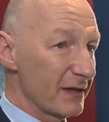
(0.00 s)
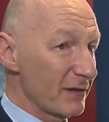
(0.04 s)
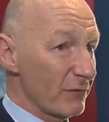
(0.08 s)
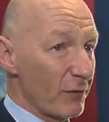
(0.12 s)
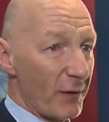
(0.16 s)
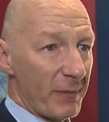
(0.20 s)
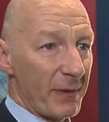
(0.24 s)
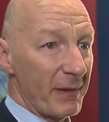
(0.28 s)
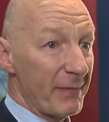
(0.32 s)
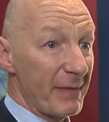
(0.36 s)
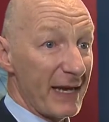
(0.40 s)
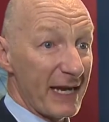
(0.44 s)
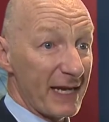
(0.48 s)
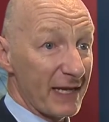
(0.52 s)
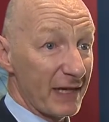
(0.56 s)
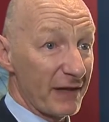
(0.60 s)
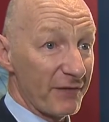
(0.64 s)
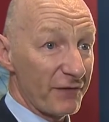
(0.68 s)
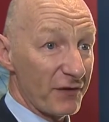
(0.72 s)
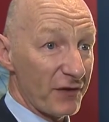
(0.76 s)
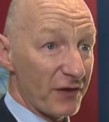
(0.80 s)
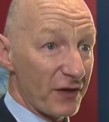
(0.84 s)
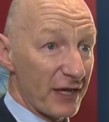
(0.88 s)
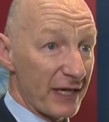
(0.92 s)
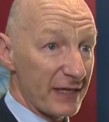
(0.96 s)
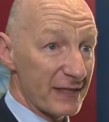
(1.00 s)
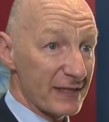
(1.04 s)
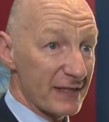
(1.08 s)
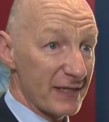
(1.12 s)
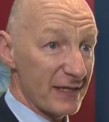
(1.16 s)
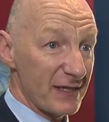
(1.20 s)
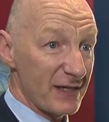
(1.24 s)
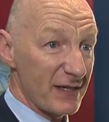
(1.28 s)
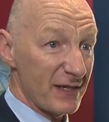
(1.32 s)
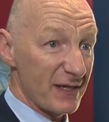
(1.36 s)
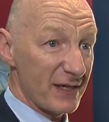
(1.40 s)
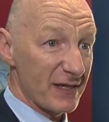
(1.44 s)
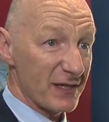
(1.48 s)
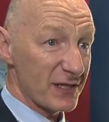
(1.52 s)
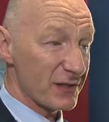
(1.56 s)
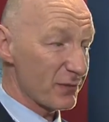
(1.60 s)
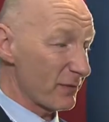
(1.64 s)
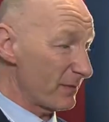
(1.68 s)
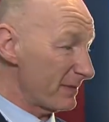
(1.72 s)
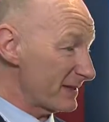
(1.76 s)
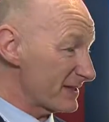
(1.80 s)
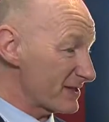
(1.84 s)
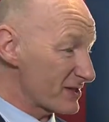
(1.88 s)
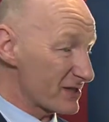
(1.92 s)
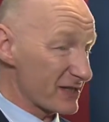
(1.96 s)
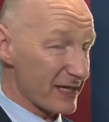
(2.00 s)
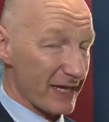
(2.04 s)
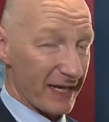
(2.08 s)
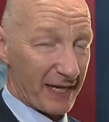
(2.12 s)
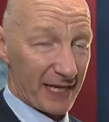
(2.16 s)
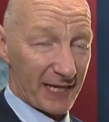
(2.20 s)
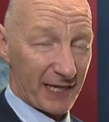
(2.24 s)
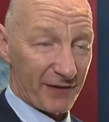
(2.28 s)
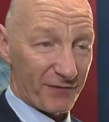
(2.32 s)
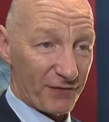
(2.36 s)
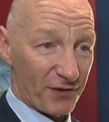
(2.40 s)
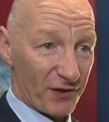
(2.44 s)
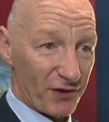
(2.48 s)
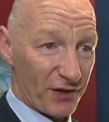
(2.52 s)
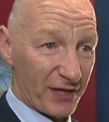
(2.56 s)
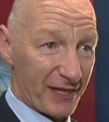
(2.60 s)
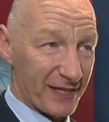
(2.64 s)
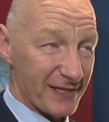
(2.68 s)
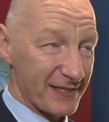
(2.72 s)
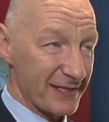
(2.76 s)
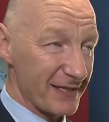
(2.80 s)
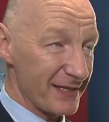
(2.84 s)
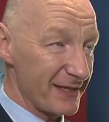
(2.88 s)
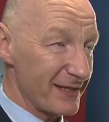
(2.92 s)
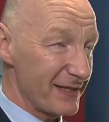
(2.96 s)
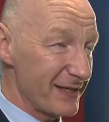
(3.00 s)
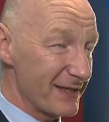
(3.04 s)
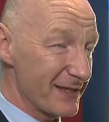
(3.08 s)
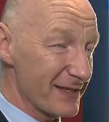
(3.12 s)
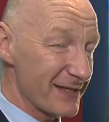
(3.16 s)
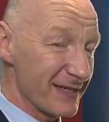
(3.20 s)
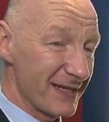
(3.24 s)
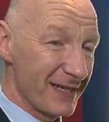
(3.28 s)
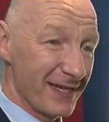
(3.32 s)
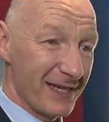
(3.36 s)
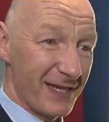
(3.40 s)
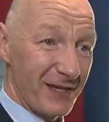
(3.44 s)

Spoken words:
we've been making it for 13 years, we've been selling it for 13 years,